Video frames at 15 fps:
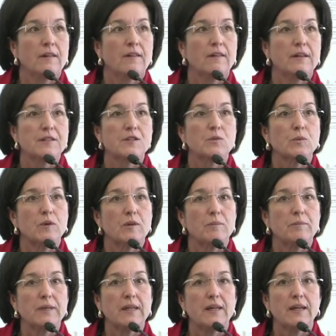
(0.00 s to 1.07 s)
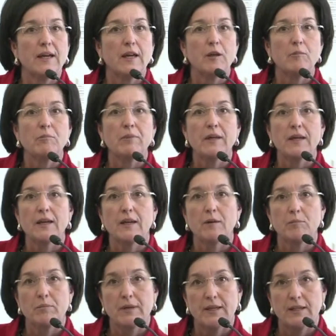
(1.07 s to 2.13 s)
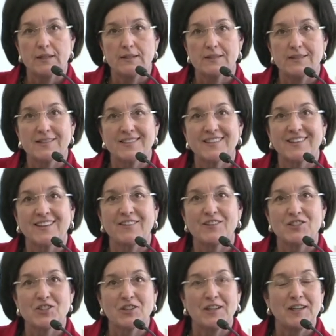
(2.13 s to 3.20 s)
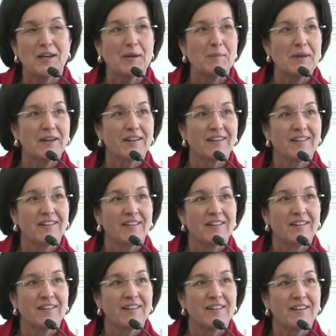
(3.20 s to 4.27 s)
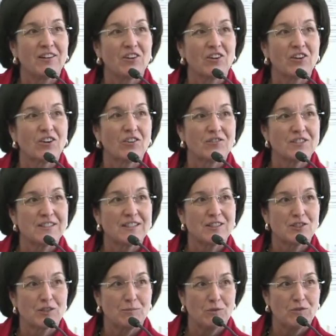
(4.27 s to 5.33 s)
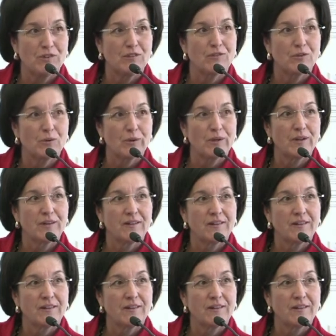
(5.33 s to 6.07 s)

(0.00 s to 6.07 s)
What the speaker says: this will be a big piece of the dynamic in our conversation moving forward.